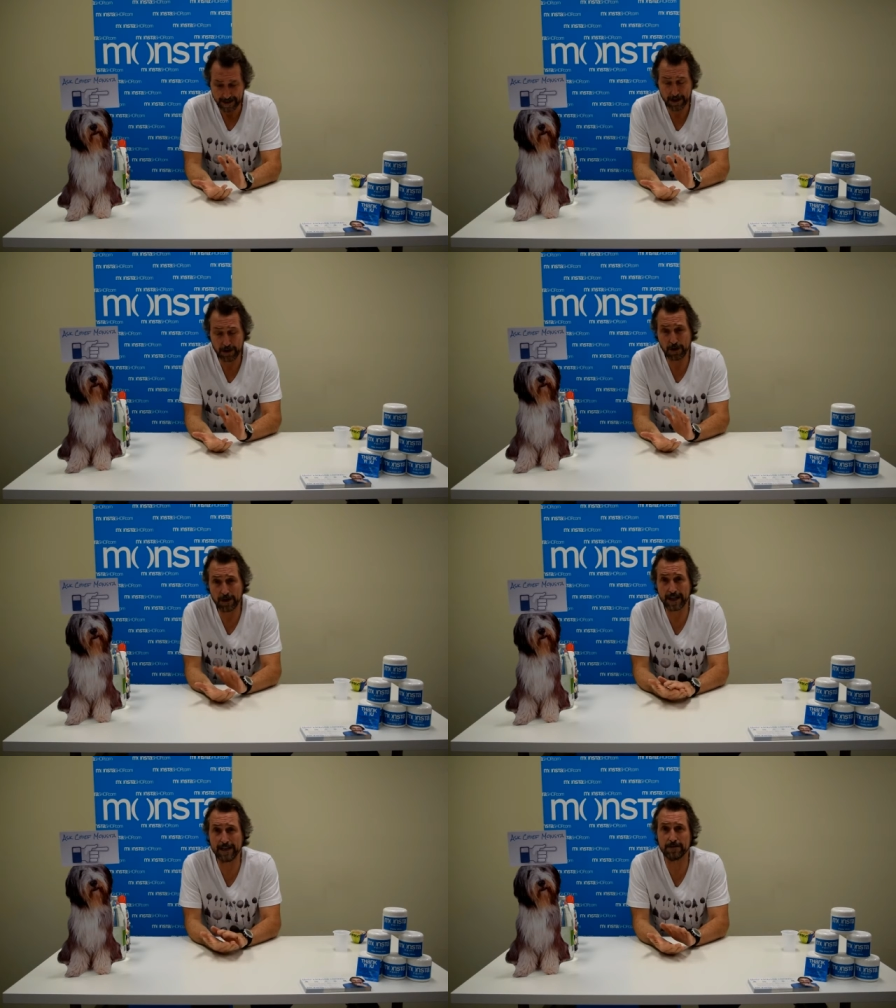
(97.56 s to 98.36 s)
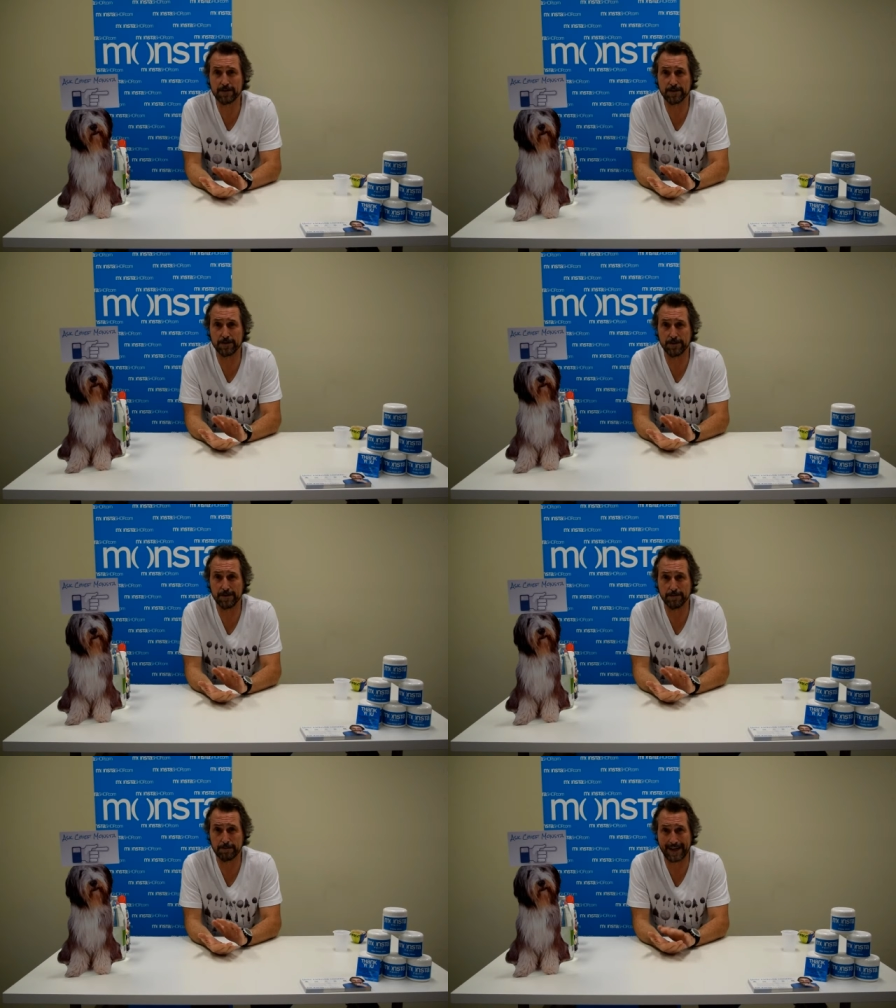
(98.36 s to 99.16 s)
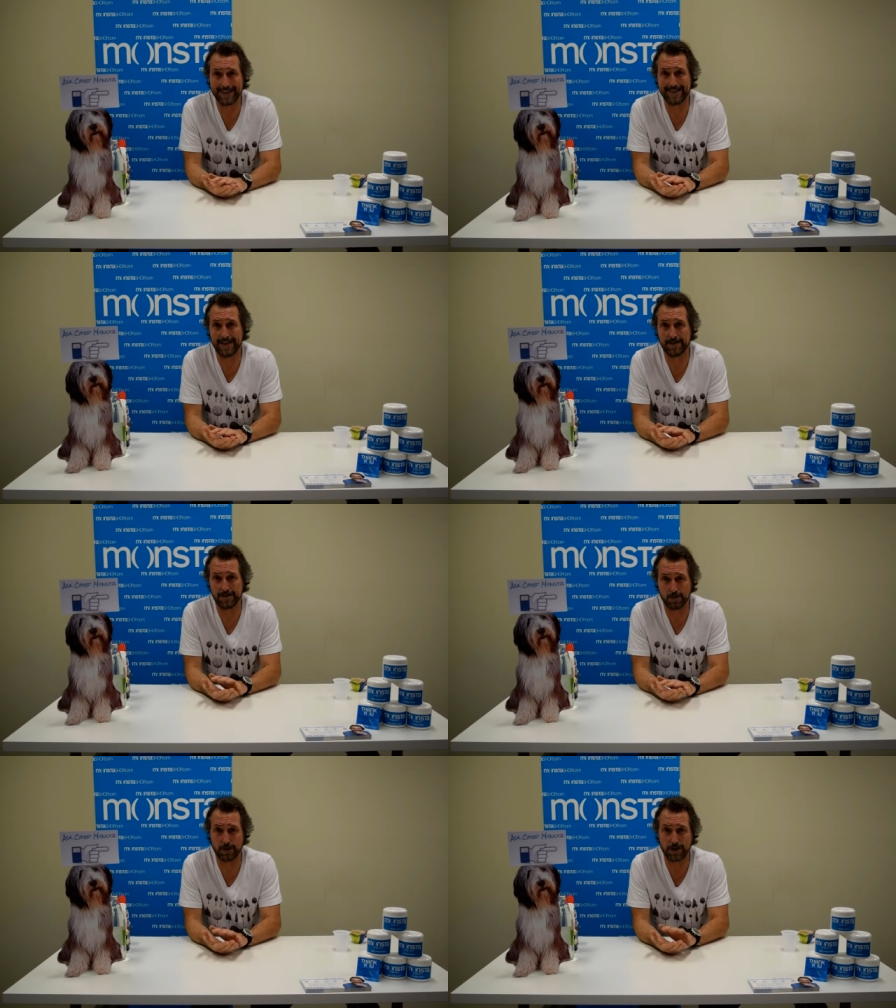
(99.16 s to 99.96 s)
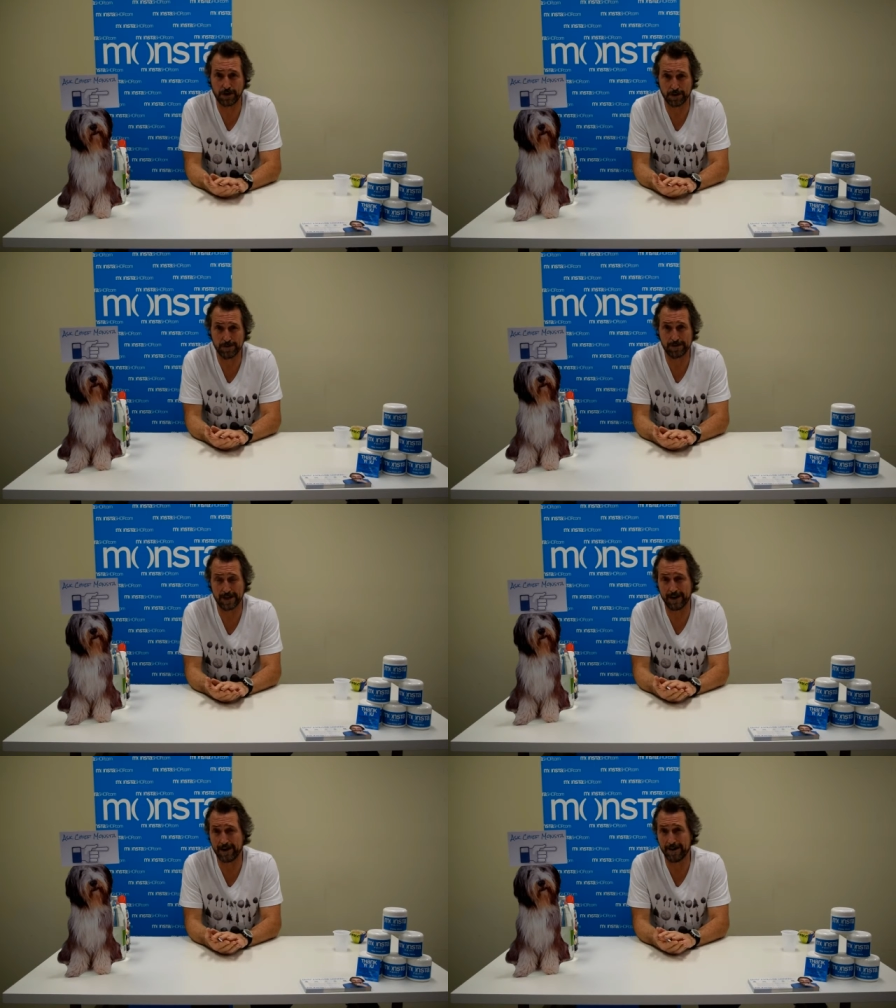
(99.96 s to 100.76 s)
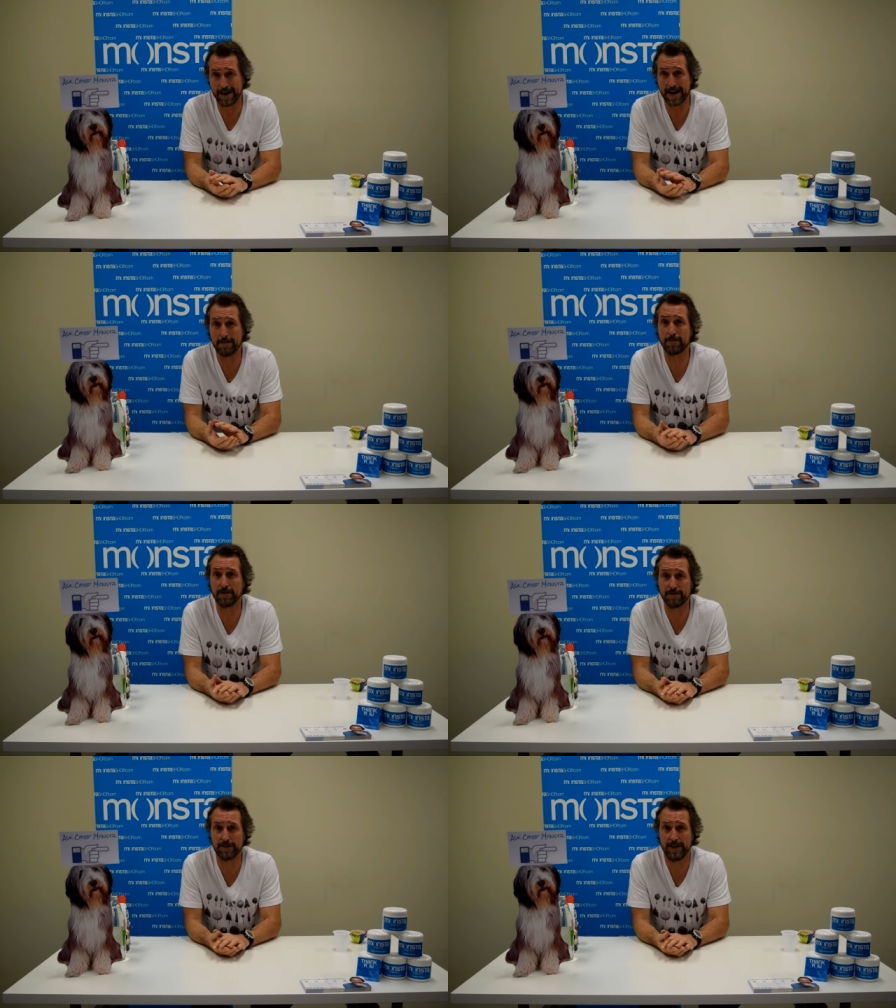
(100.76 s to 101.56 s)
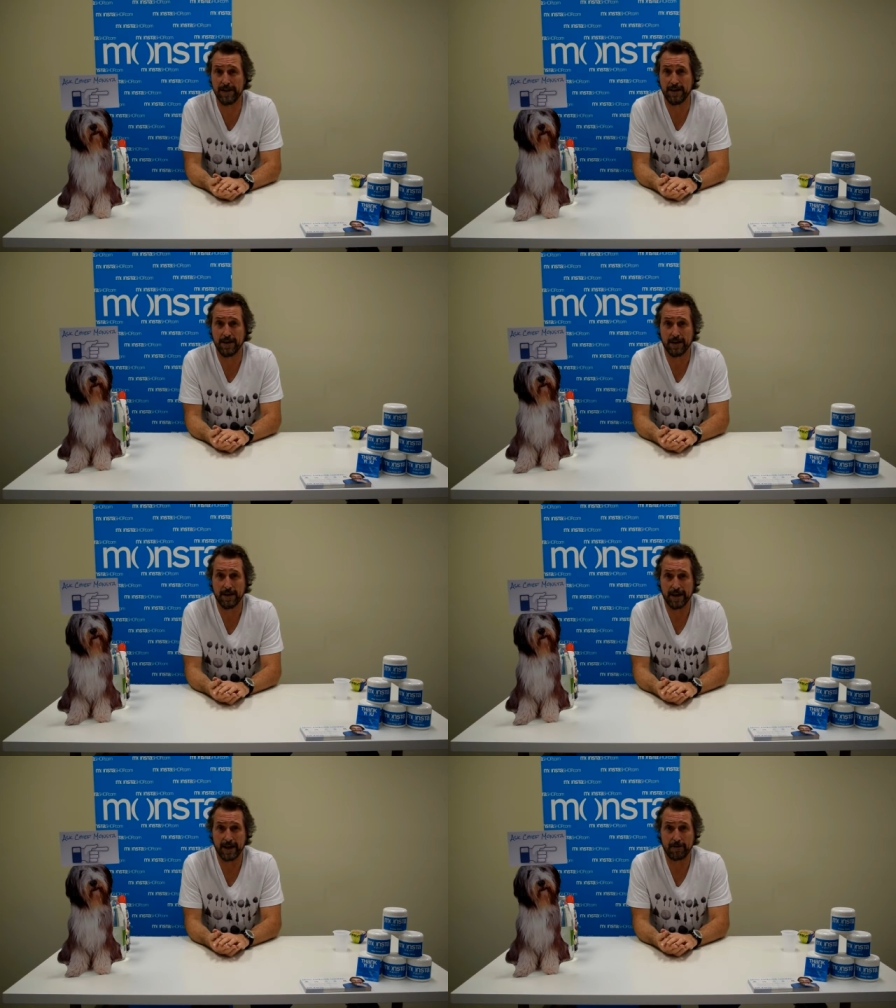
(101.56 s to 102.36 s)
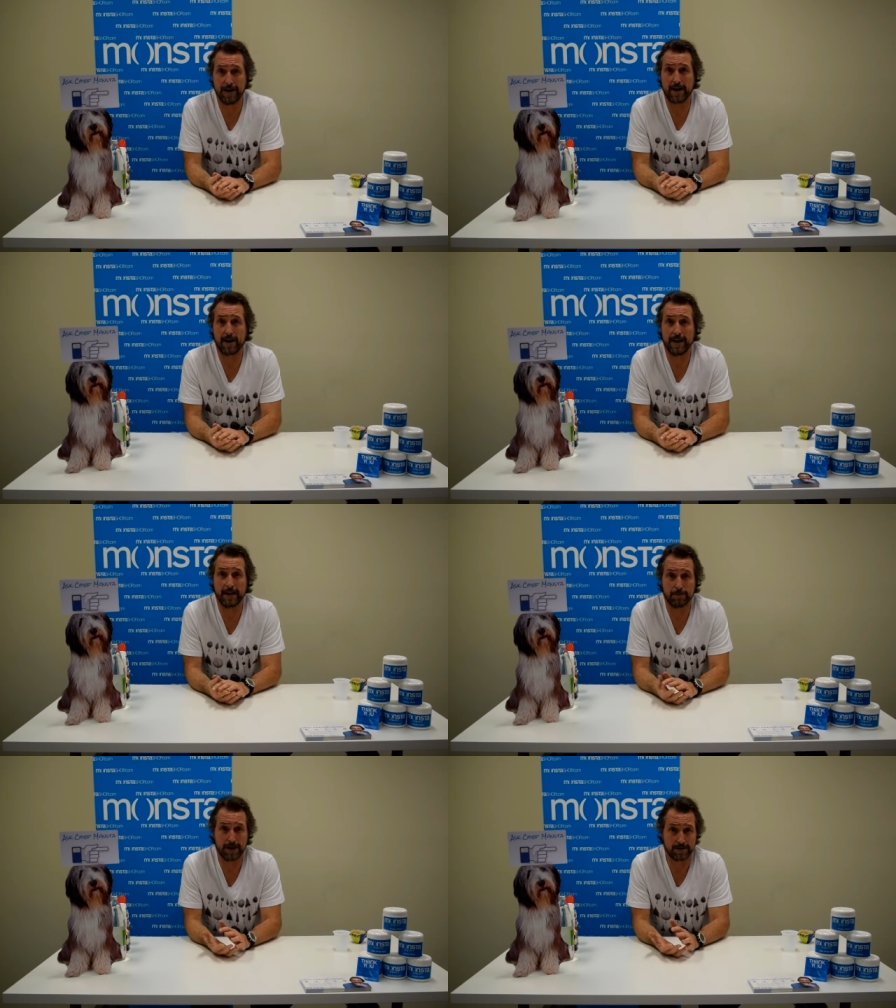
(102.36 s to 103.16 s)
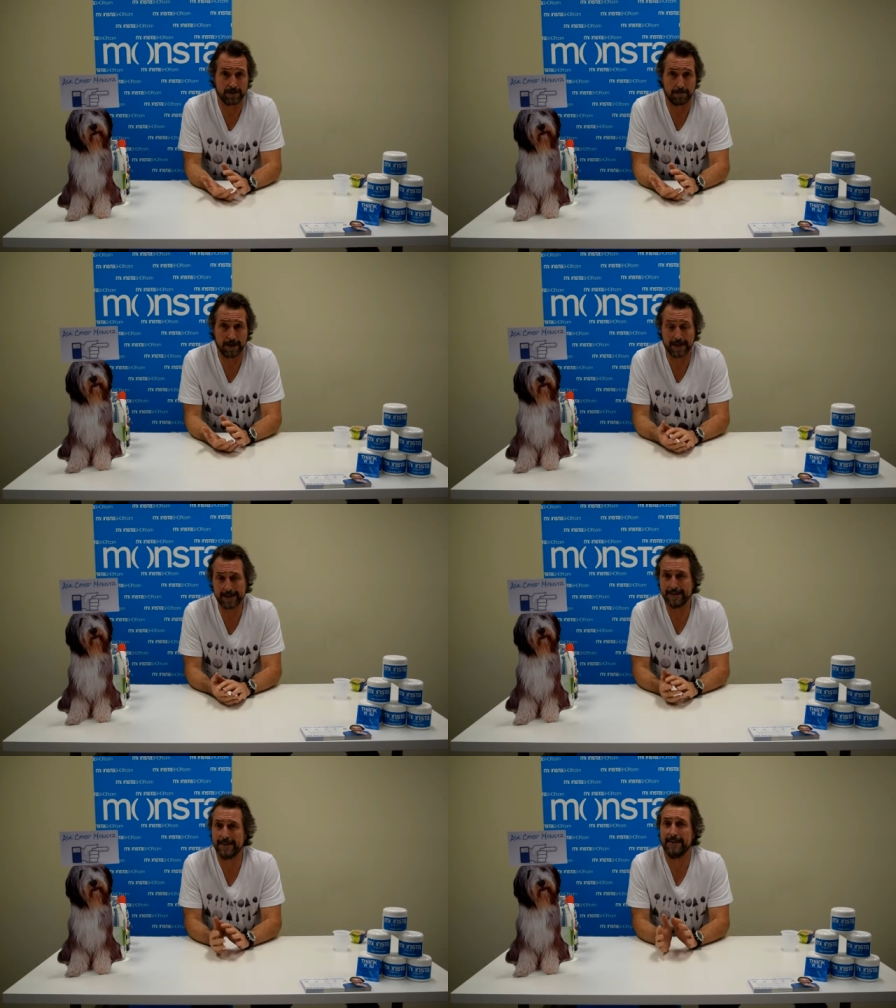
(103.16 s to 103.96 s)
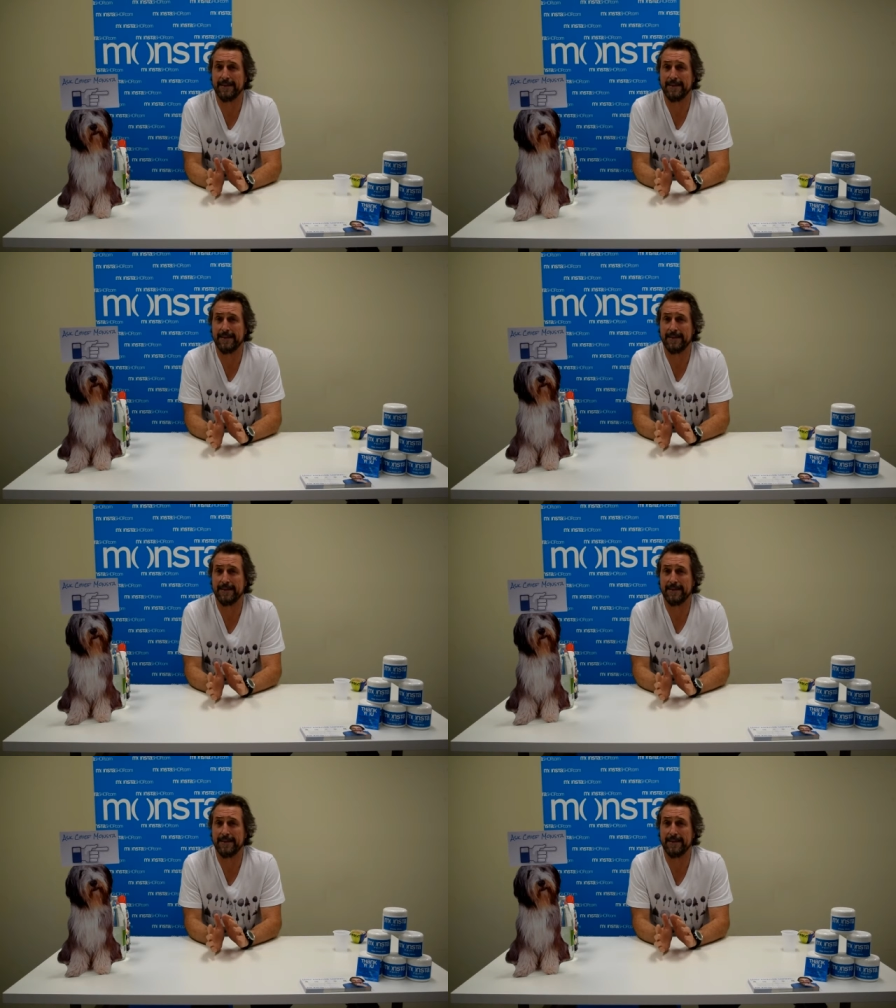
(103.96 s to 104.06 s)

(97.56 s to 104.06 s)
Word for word: You need to pay attention to what you use. There are a number of uh, grout cleaning products on the market.